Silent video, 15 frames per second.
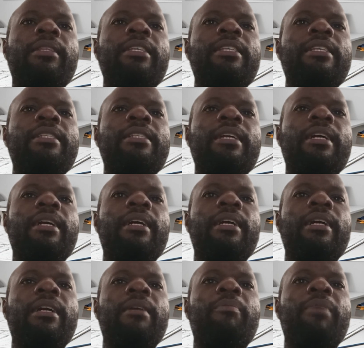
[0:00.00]
this is
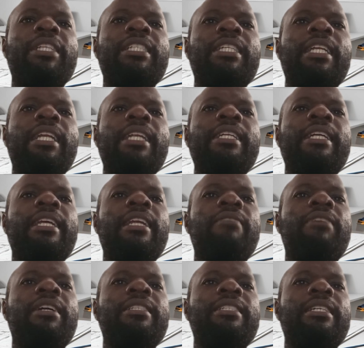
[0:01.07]
particularly
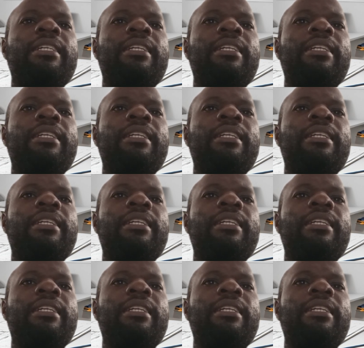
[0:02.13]
relevant